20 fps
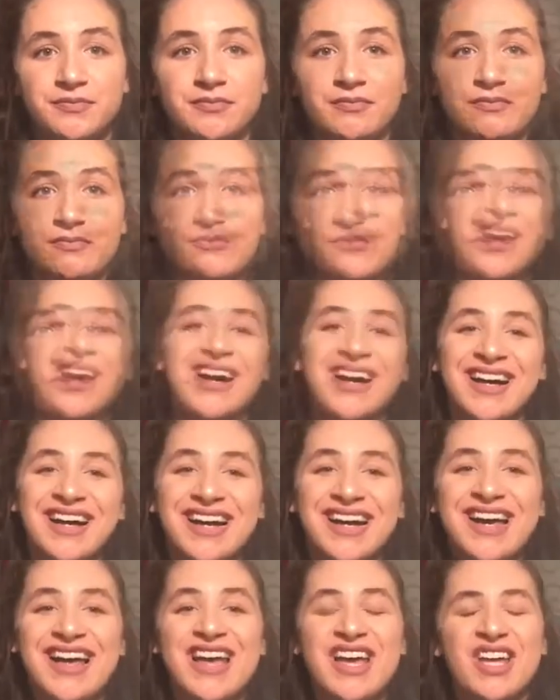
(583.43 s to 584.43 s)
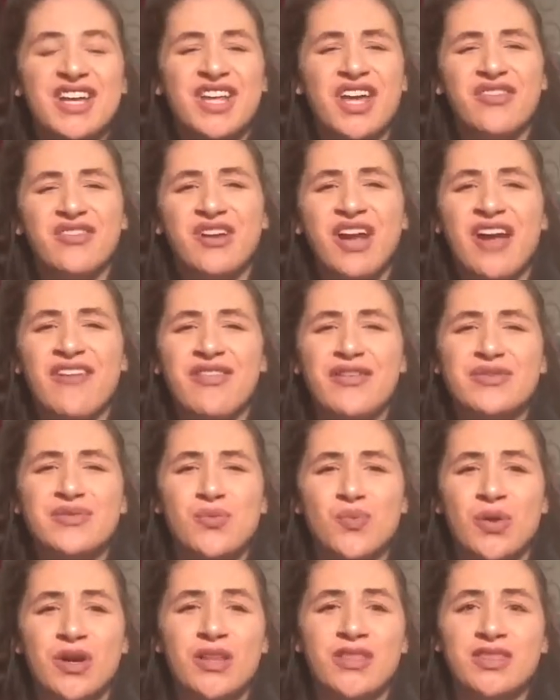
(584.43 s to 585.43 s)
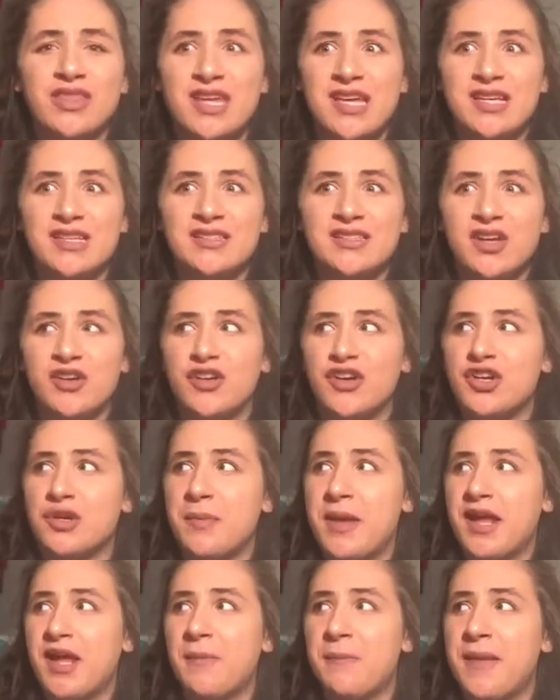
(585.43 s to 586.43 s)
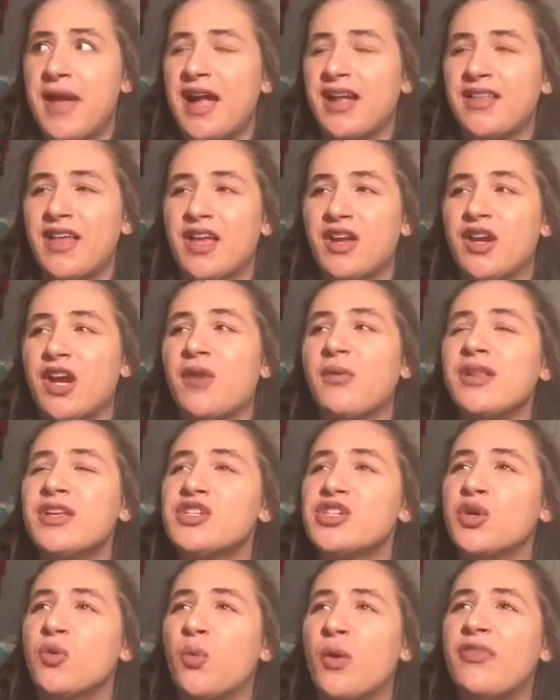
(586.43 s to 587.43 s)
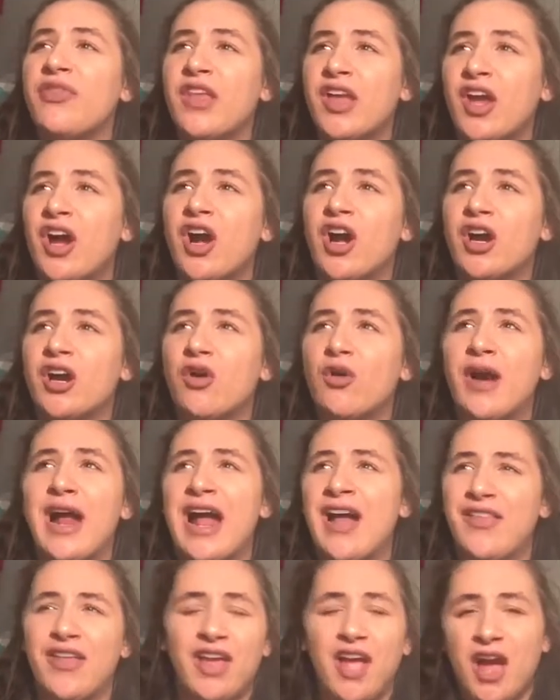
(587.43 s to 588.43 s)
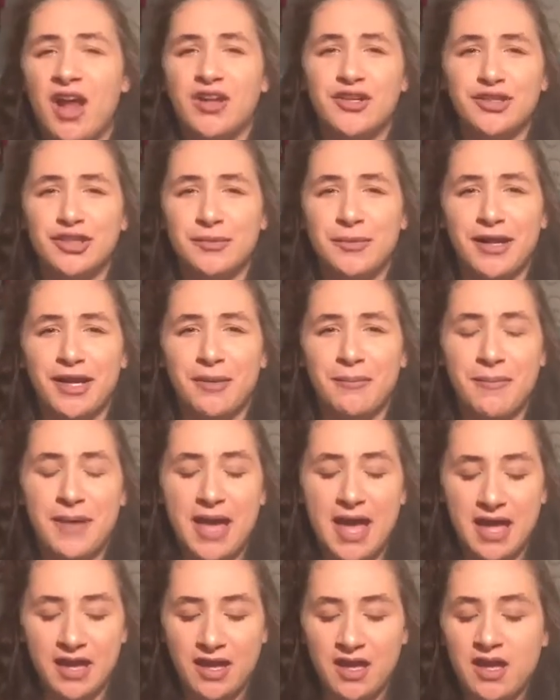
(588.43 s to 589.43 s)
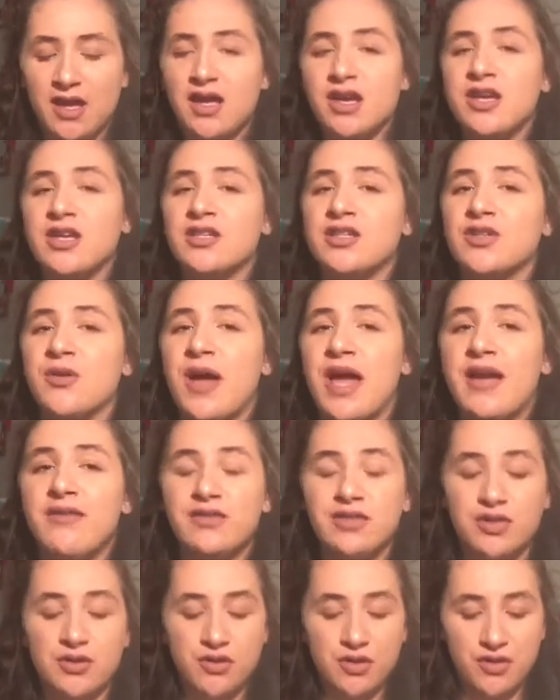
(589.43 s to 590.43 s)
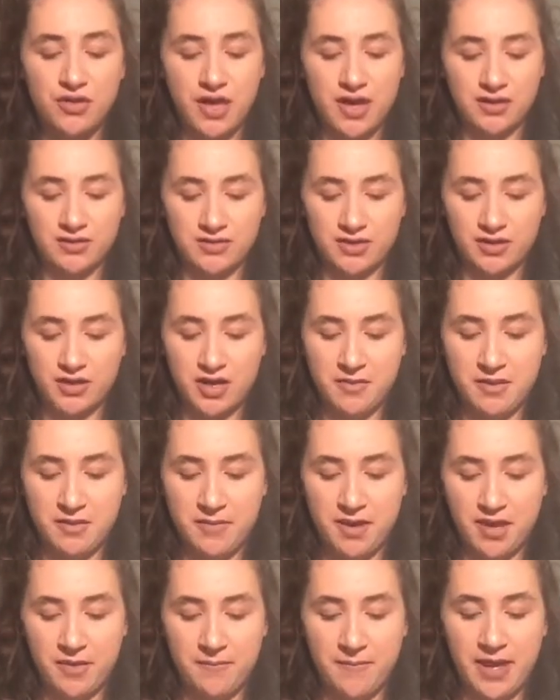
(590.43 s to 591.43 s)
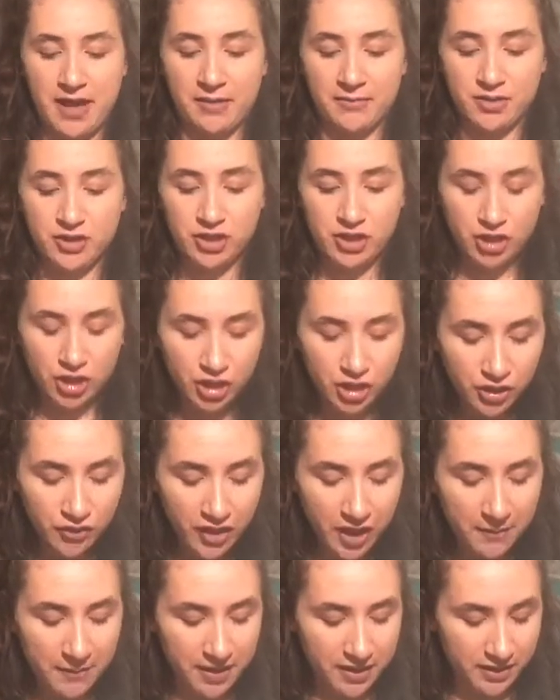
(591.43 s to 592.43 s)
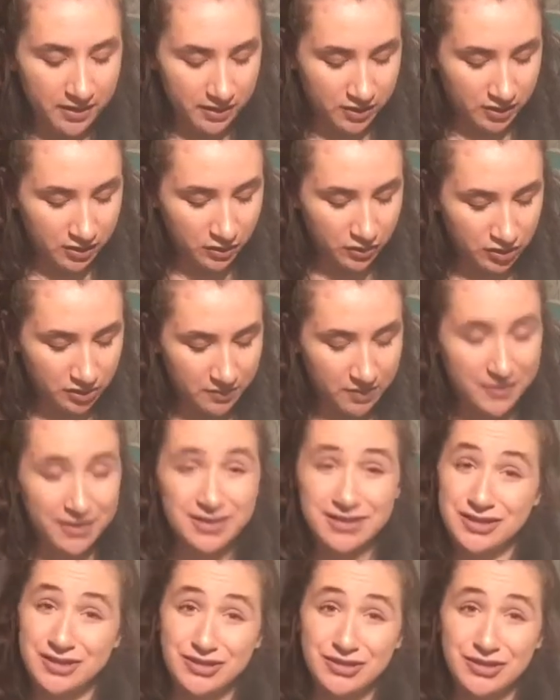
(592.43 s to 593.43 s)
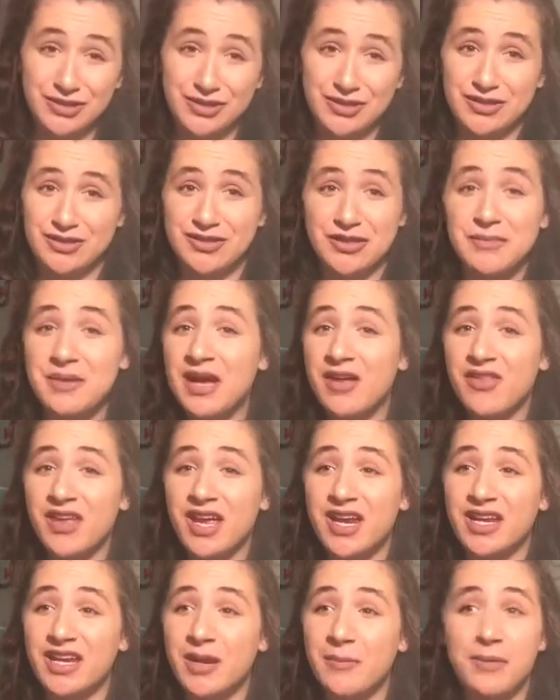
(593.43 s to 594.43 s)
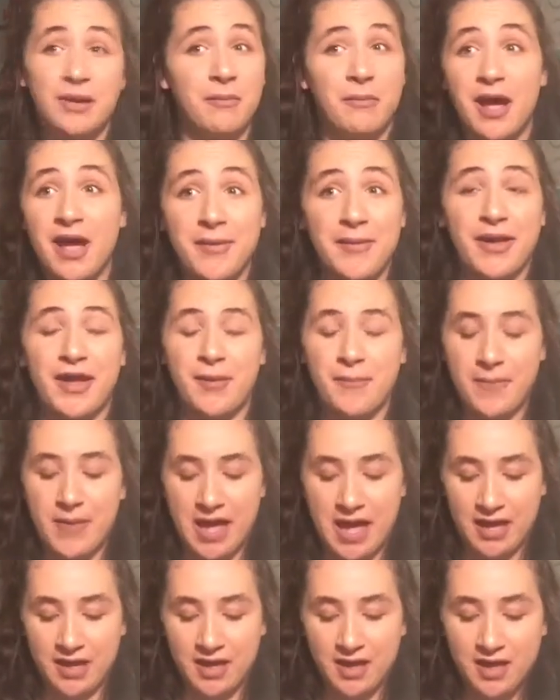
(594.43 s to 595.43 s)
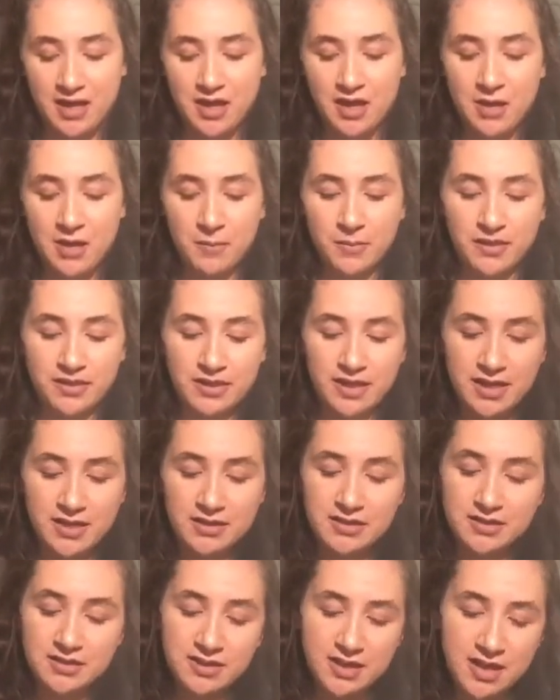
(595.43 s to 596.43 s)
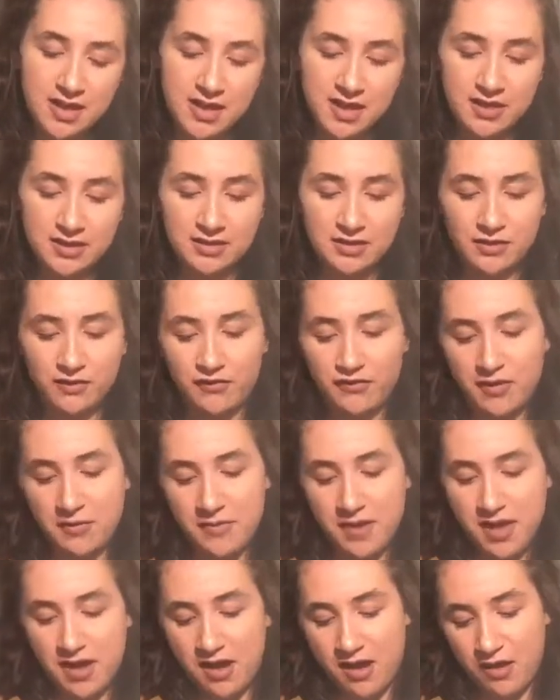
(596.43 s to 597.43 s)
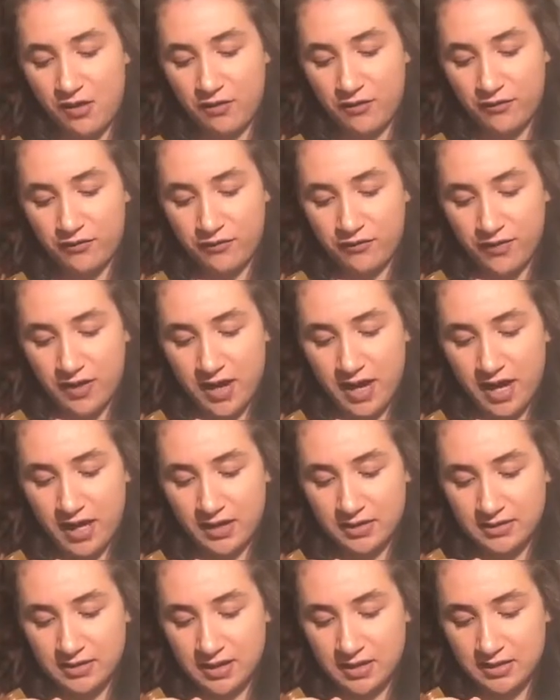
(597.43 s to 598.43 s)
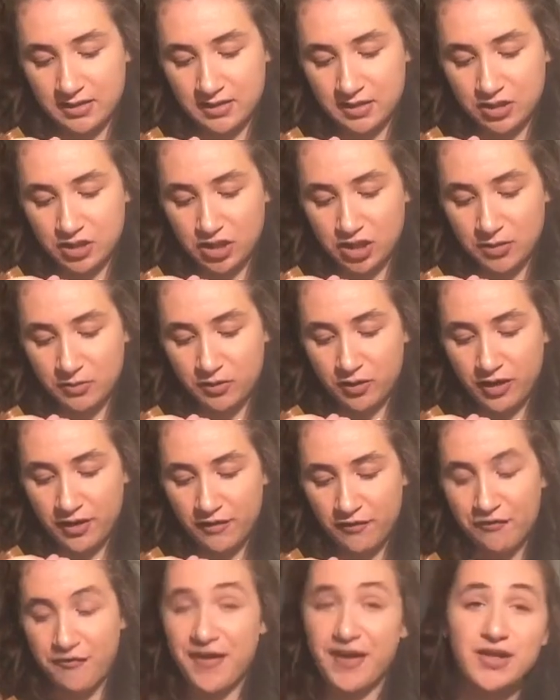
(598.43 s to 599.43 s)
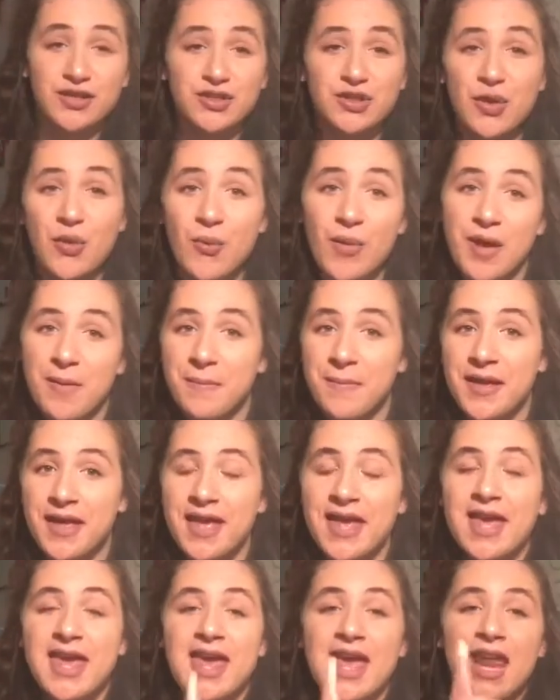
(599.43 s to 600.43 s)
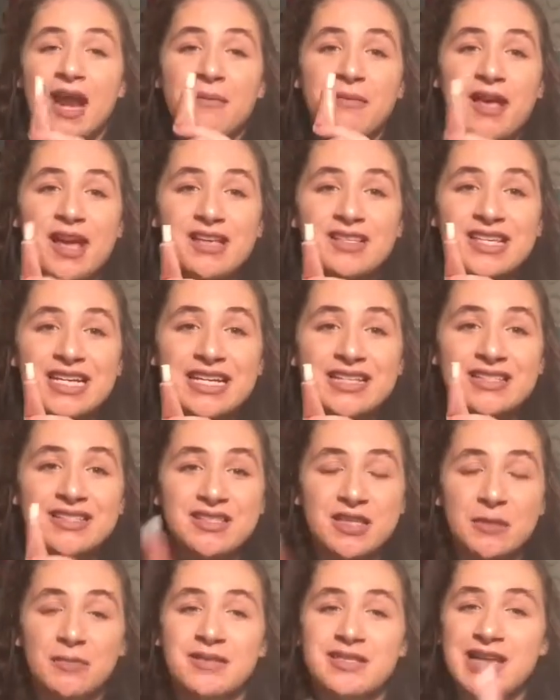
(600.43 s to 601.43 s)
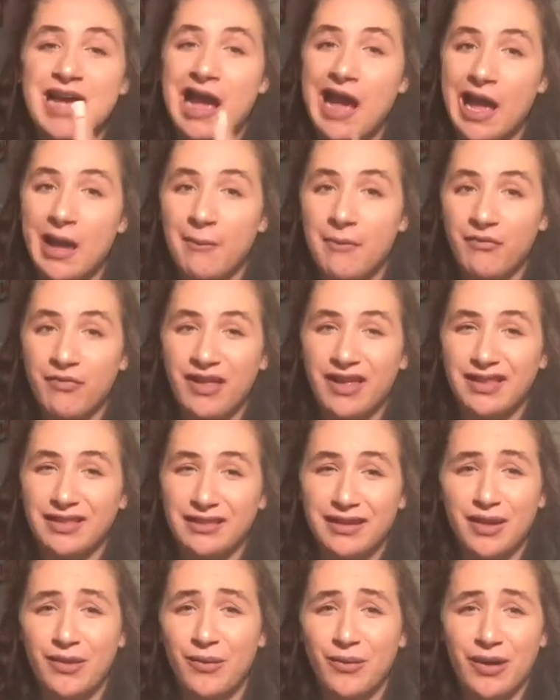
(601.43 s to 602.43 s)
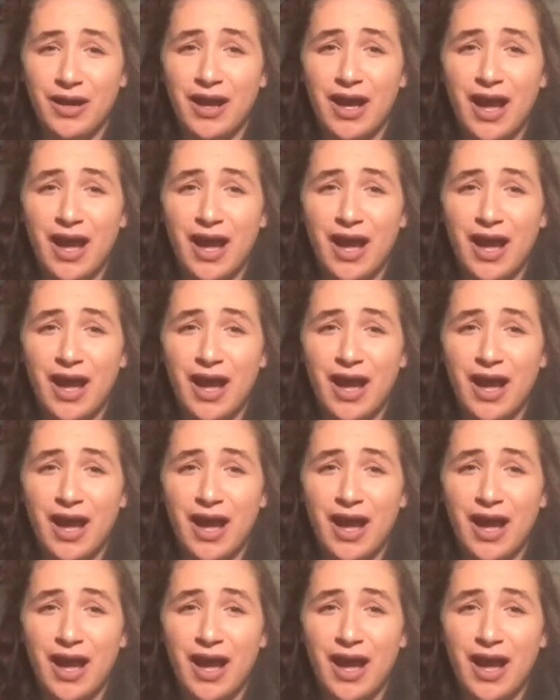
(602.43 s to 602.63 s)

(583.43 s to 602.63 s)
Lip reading: So, you ever have those things that are in your makeup bag that you're not really sure what they are or how they got into your makeup bag? So I have 2 things that are in my makeup bag. I'm sure that used to be my sister's. Somehow they ended up in my makeup bag. But this is from e.l.f. and it says Shimmering Facial Whip. and I'm guessing it's some type of like liquid